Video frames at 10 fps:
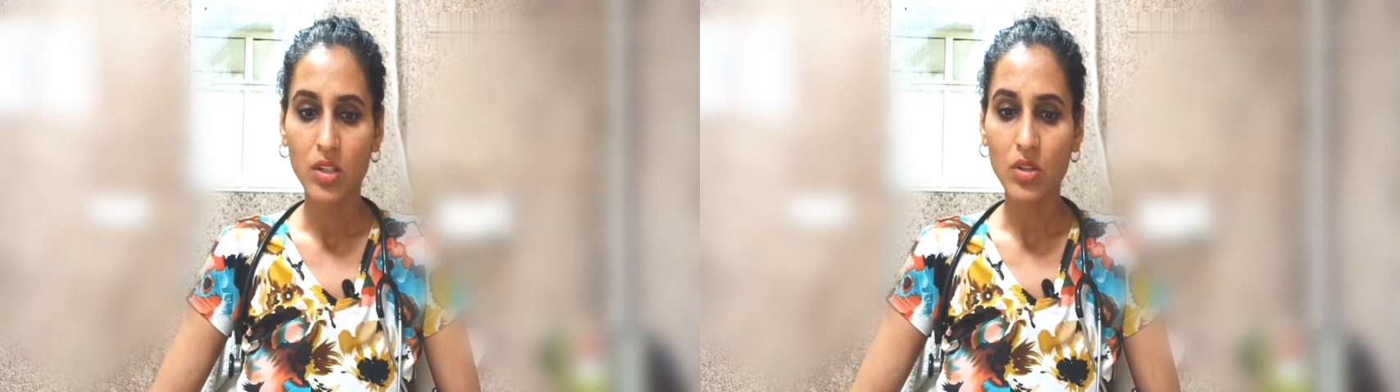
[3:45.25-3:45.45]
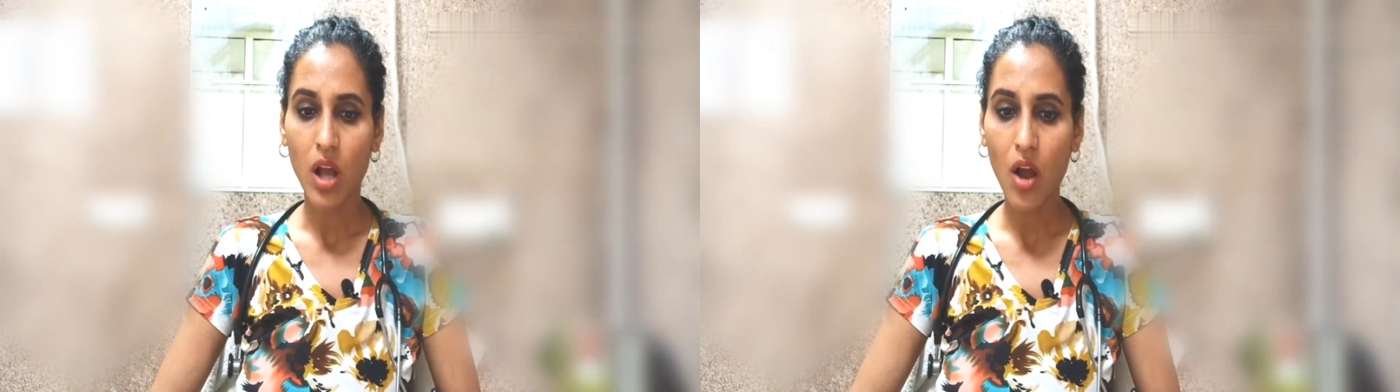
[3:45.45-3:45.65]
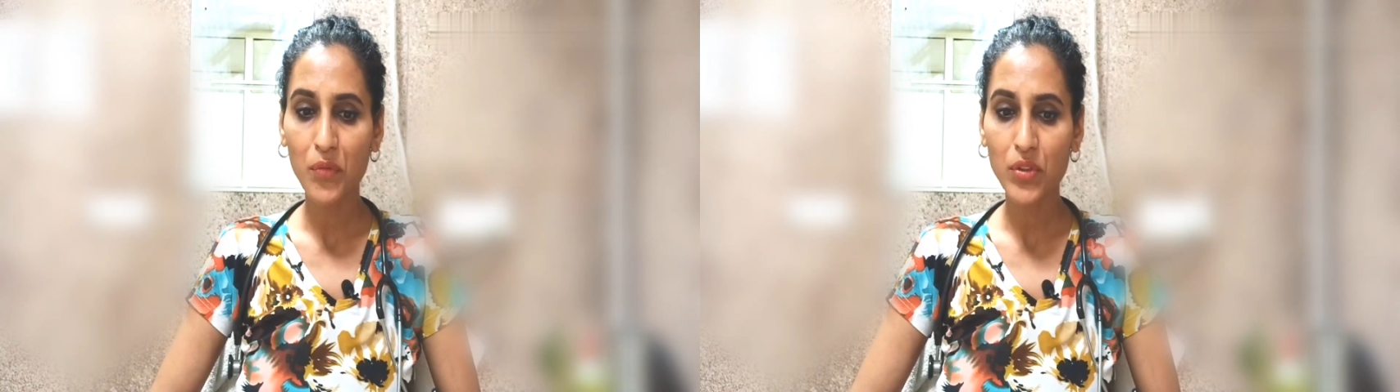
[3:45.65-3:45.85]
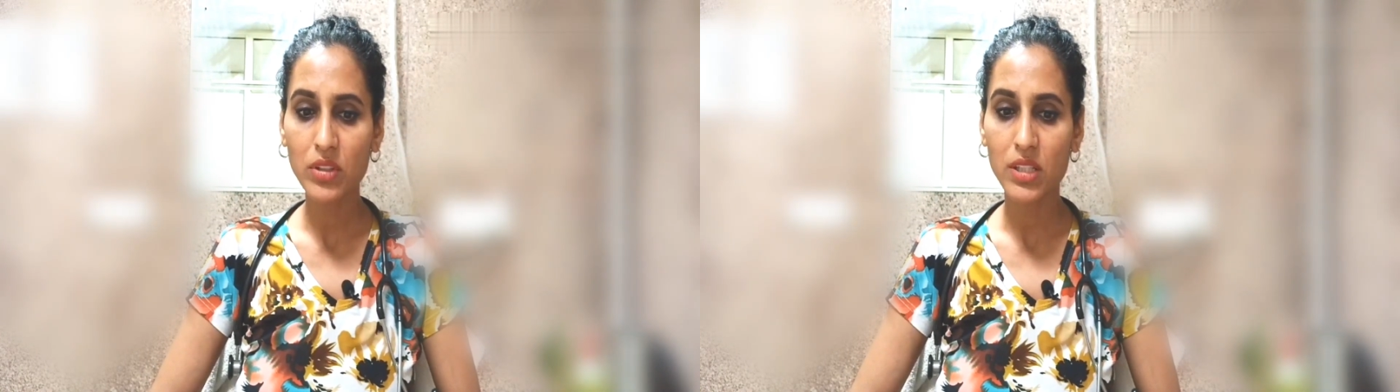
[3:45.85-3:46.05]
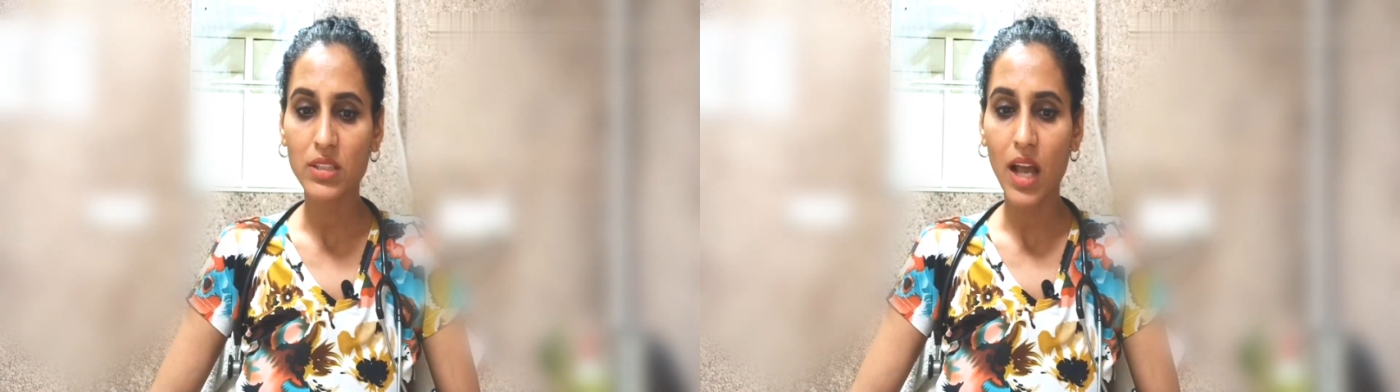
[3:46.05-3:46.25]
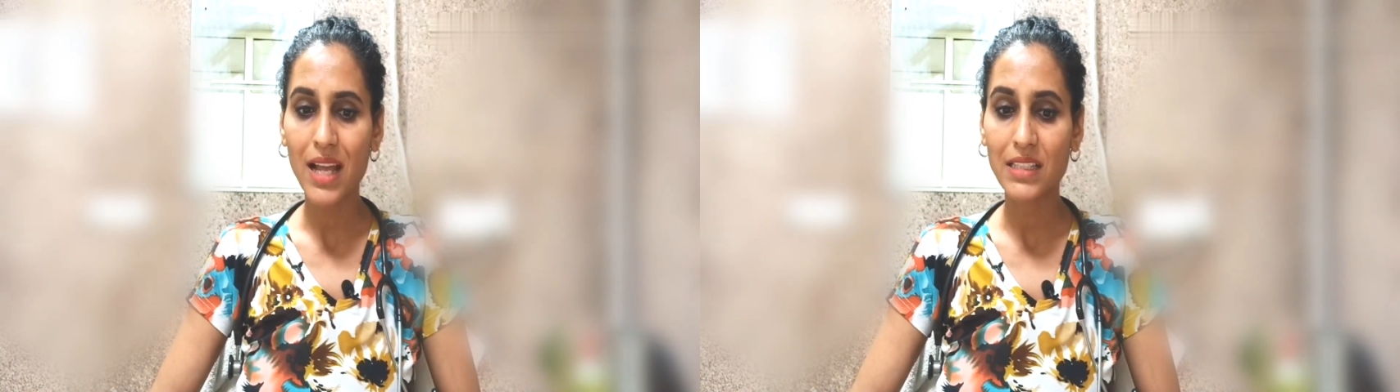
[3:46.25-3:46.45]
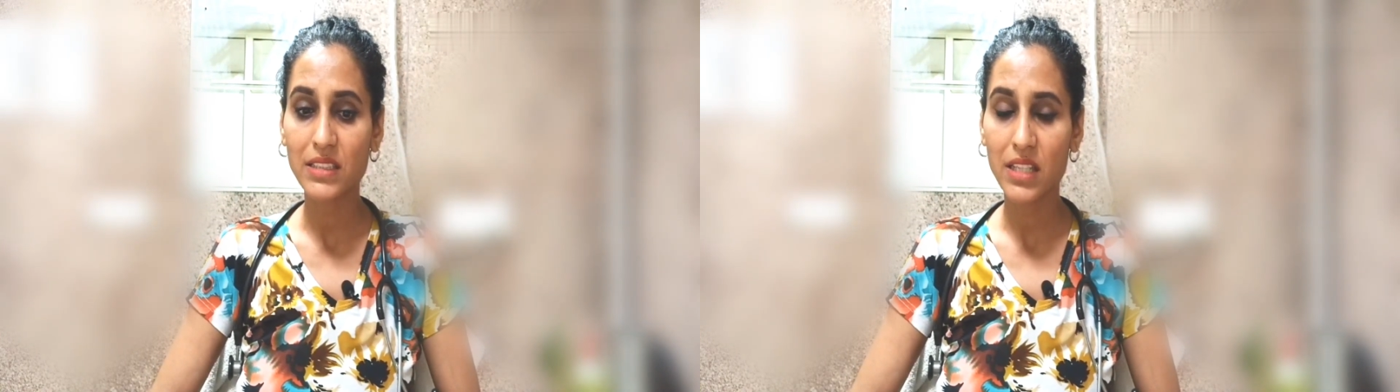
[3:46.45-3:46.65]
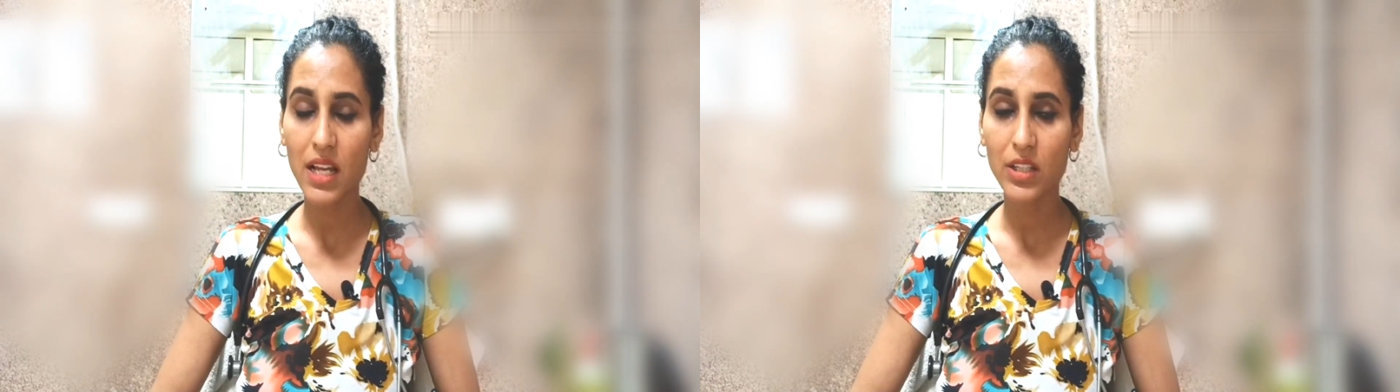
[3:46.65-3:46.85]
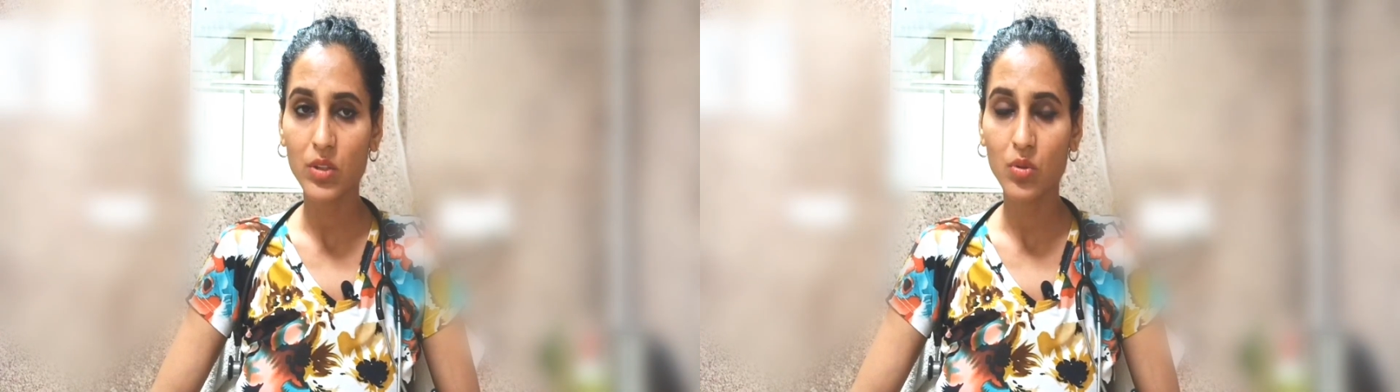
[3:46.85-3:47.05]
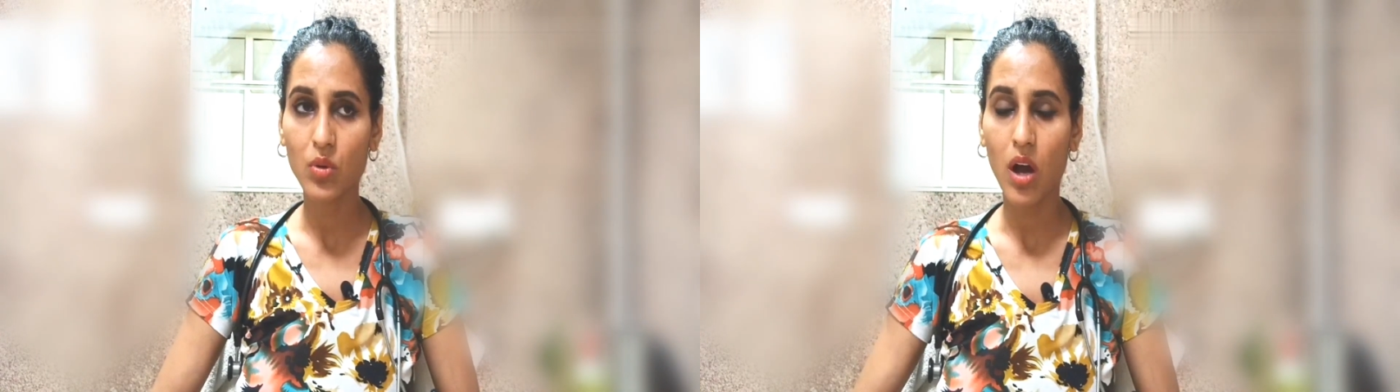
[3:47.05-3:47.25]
So after this, I'll tell you